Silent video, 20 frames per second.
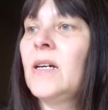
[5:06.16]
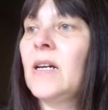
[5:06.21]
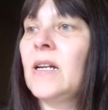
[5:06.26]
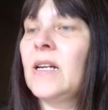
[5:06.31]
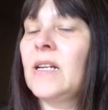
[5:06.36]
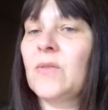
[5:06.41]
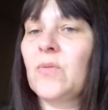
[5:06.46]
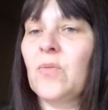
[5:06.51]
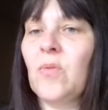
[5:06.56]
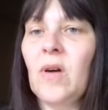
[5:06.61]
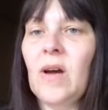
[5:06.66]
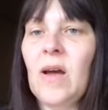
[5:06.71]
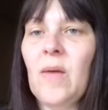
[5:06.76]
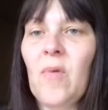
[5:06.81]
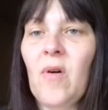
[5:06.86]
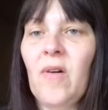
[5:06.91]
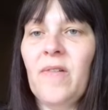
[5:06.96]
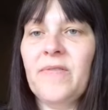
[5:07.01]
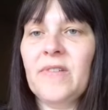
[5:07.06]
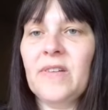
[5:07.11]
And it's why
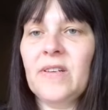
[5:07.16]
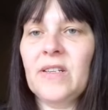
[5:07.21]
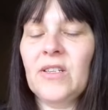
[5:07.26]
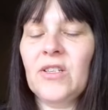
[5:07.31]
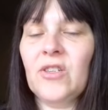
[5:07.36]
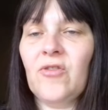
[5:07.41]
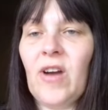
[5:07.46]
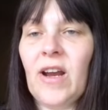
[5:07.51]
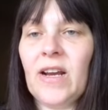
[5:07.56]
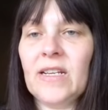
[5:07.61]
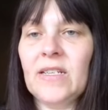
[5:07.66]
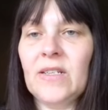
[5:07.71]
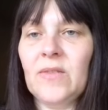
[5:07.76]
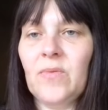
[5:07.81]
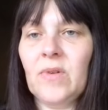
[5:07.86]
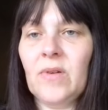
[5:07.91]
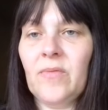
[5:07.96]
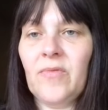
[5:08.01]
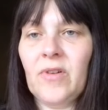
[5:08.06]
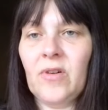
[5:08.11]
I'm often distracted
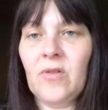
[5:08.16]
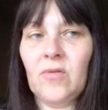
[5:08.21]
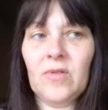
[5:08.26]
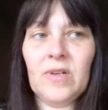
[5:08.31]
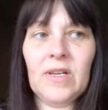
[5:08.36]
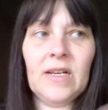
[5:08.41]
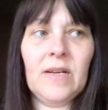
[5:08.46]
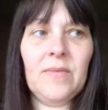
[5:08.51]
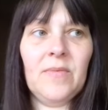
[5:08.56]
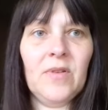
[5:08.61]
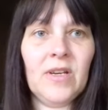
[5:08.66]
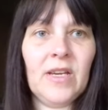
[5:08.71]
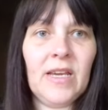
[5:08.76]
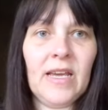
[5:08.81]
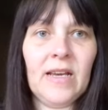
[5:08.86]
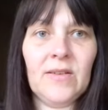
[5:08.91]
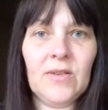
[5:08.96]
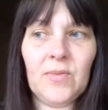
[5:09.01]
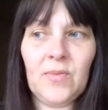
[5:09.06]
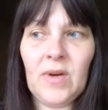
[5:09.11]
when I'm recording and I'm
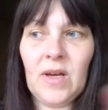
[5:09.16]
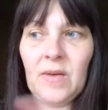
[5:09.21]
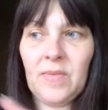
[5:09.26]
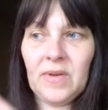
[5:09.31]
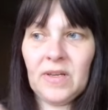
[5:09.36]
looking elsewhere